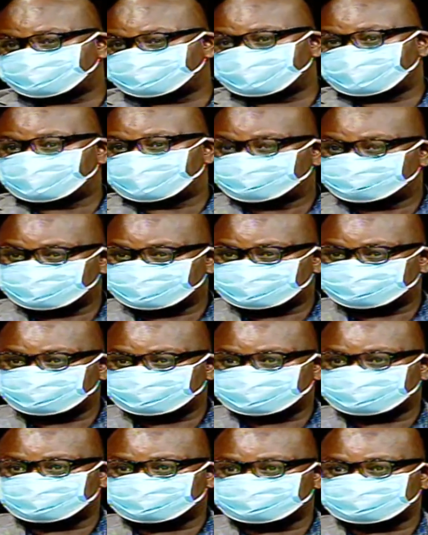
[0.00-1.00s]
to the government
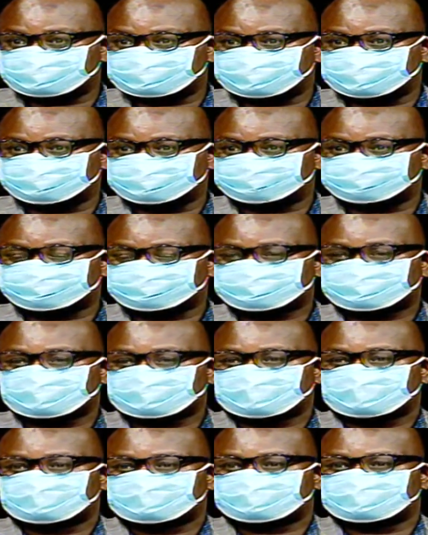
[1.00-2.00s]
because uh,
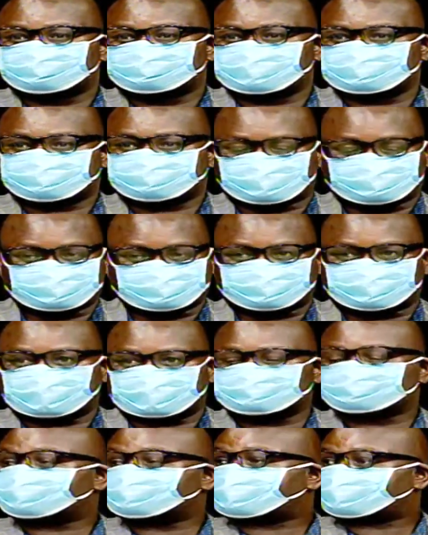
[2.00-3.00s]
the main problem I've
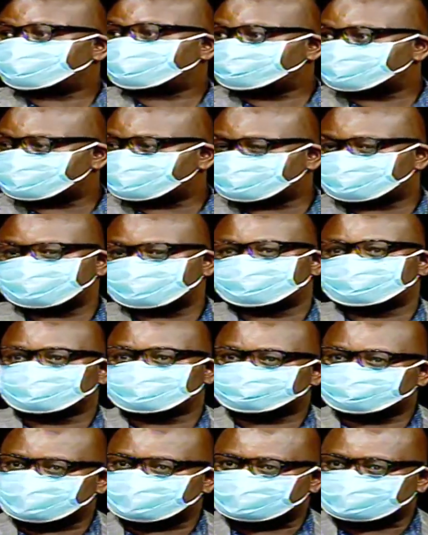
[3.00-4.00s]
had with the government is that they have
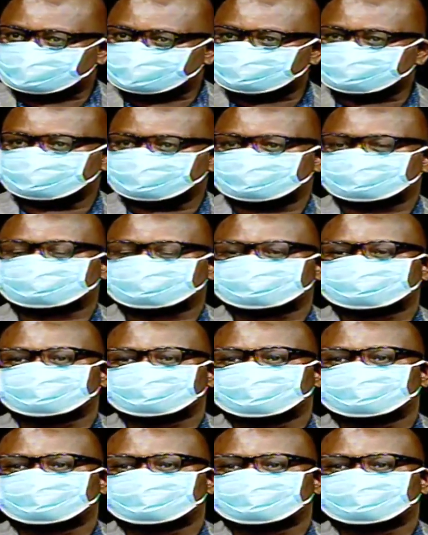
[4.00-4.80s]
not been engaging us.